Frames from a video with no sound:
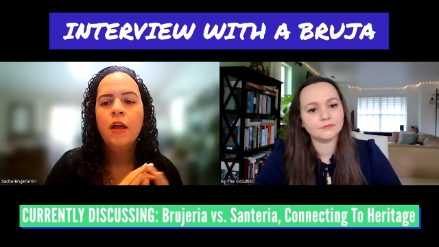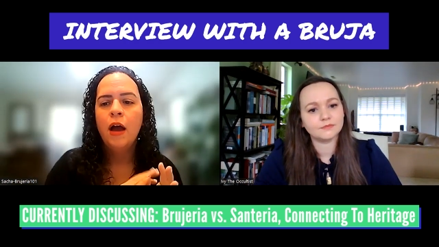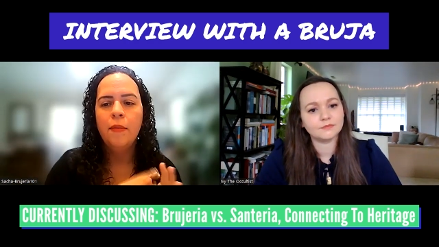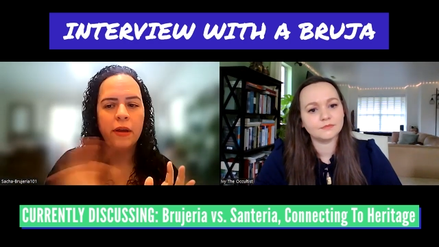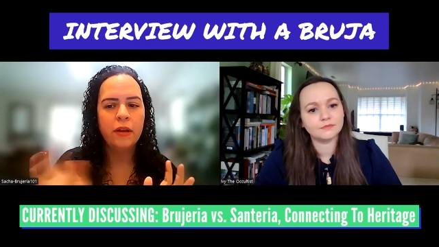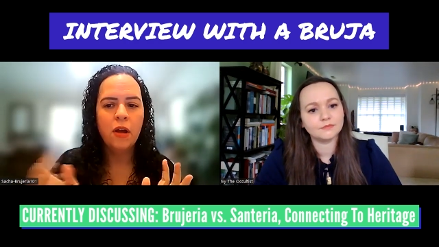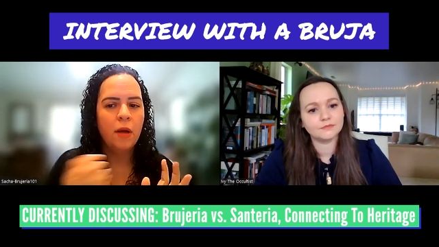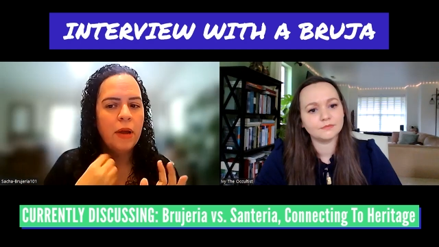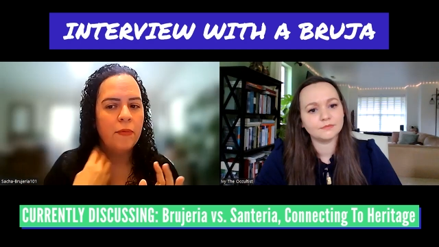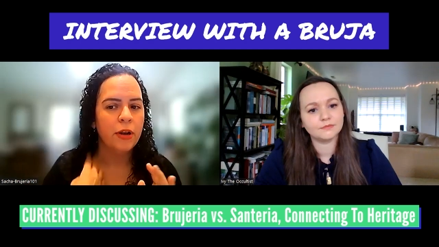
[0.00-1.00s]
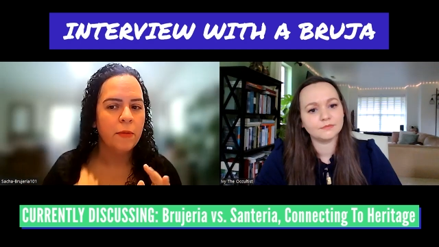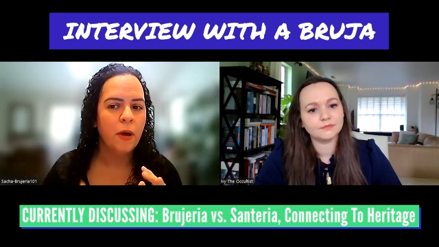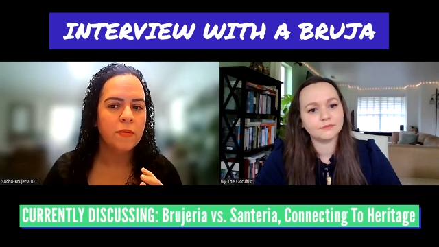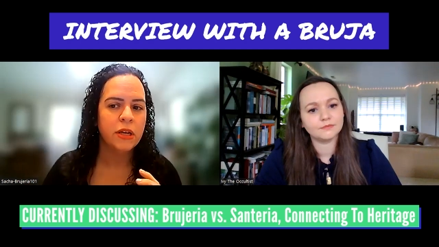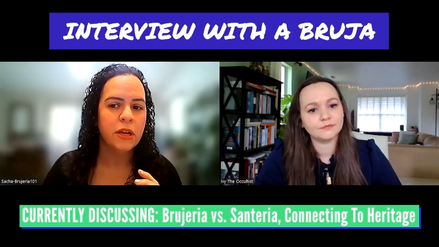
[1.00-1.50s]
Speaker 1: I'm like, no, I'm not reading
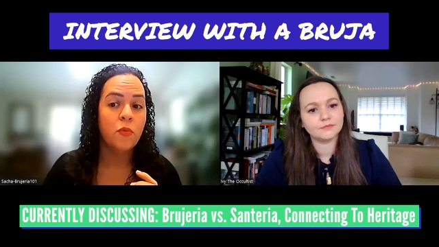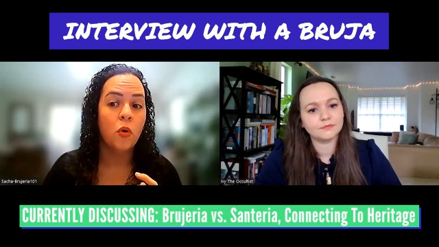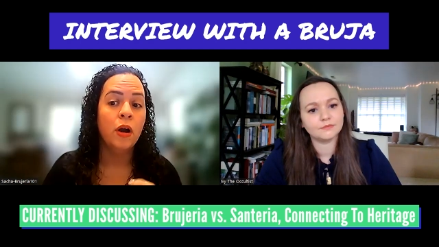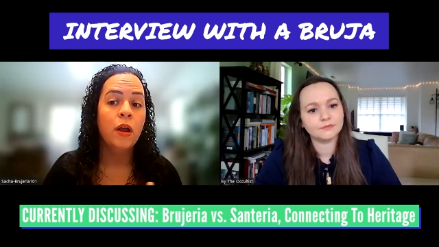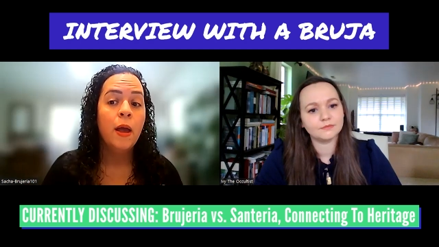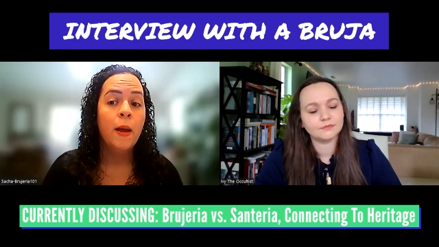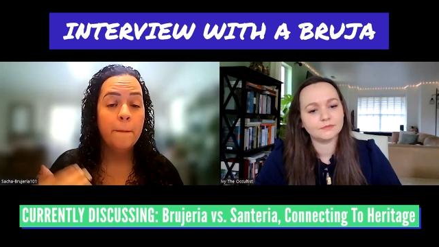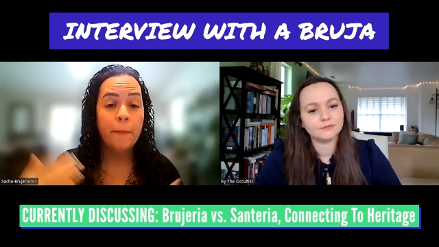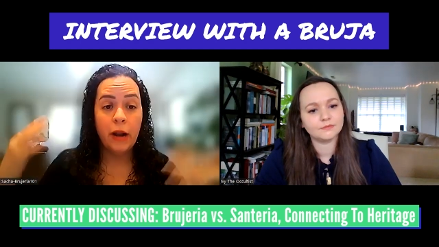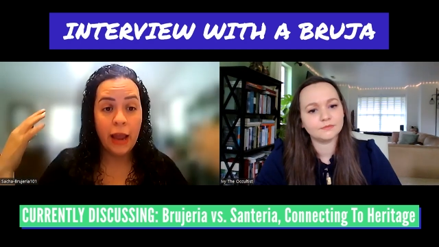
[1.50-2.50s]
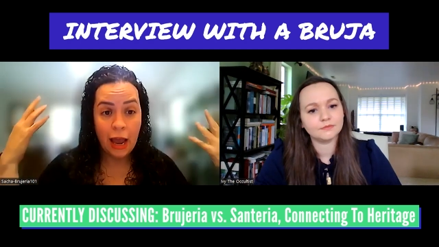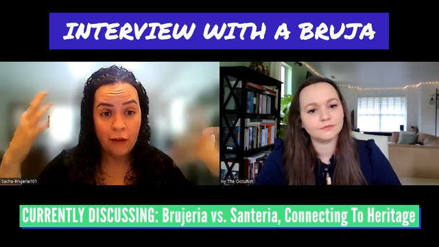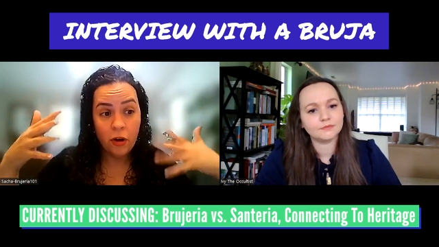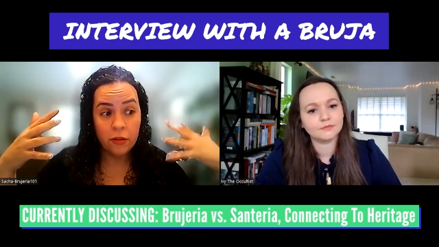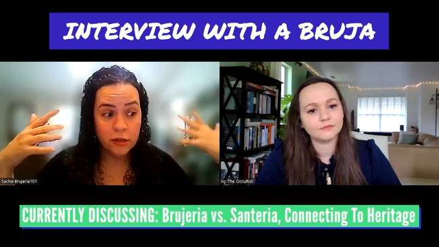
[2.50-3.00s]
palms anymore, but I
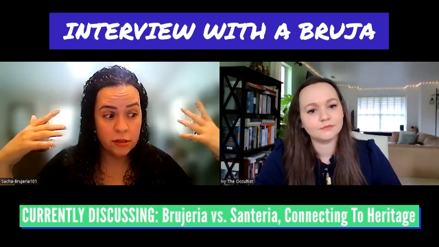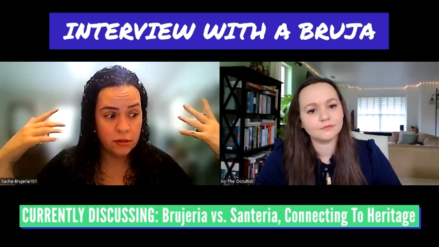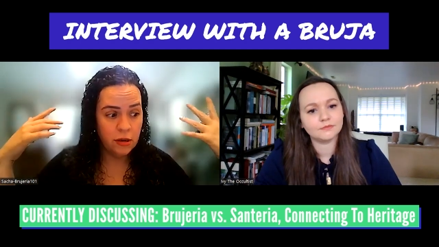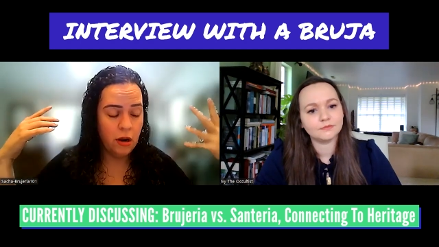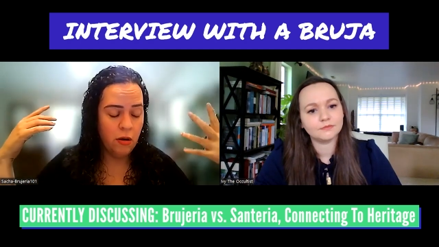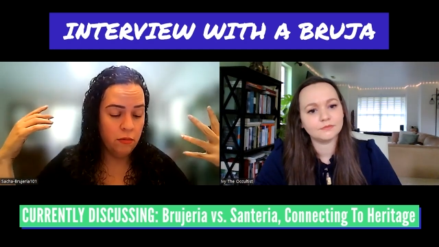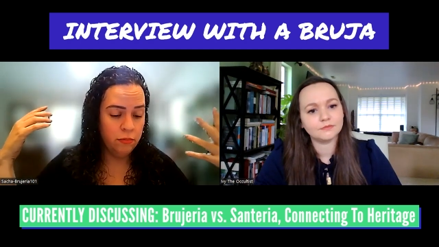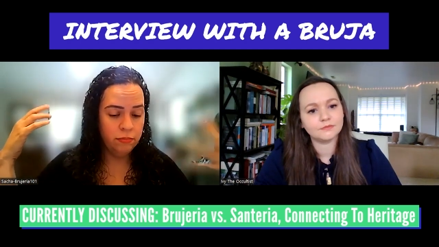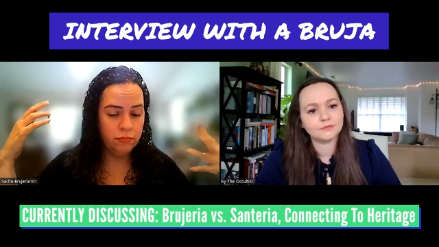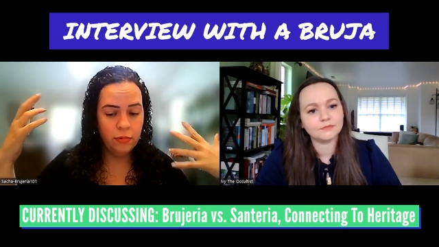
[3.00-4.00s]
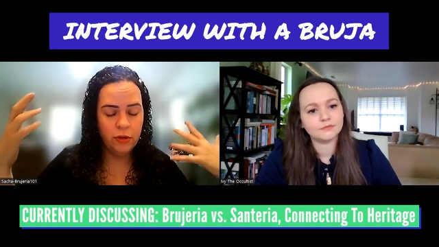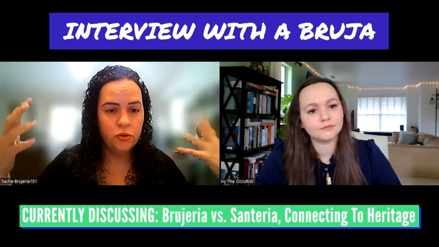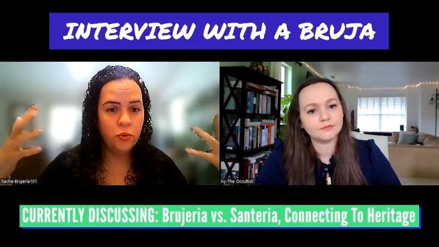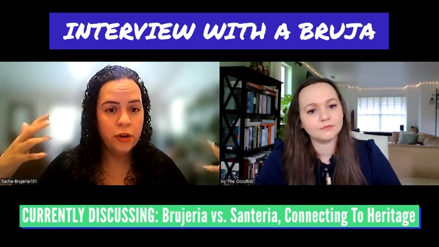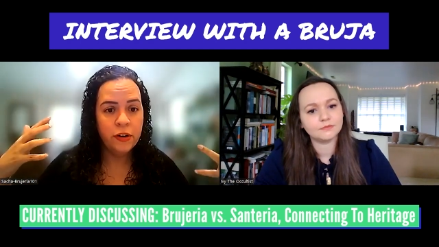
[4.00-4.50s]
have all this, you know,
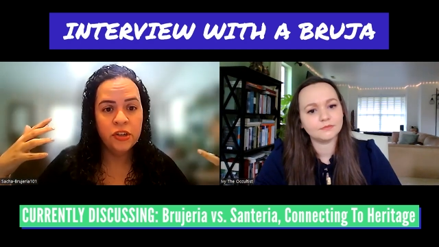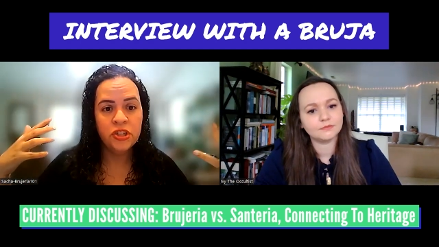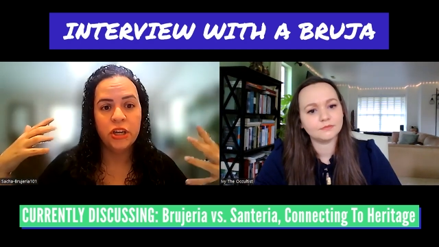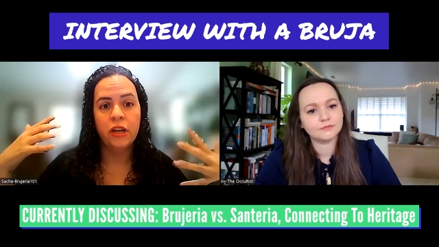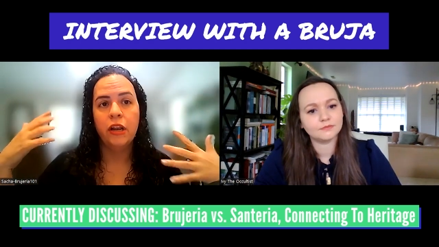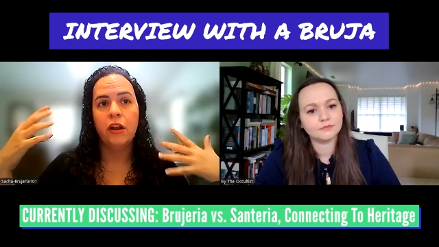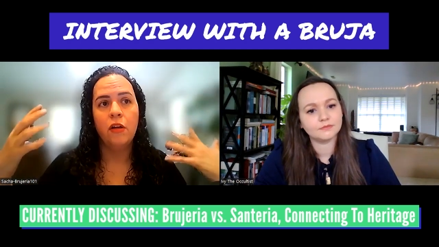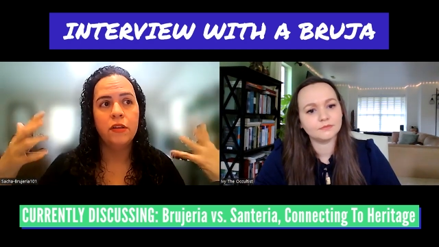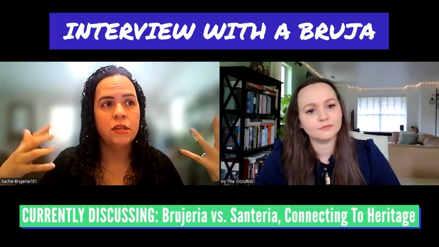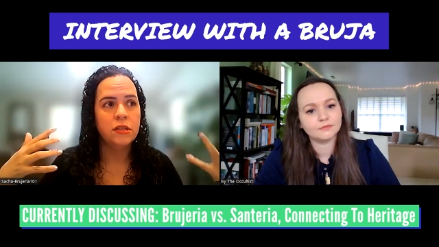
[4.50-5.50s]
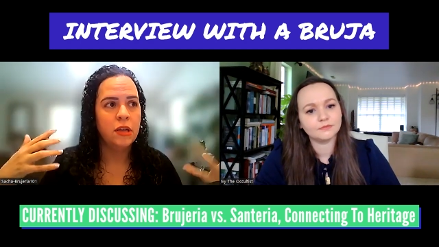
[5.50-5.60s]
intuition and all this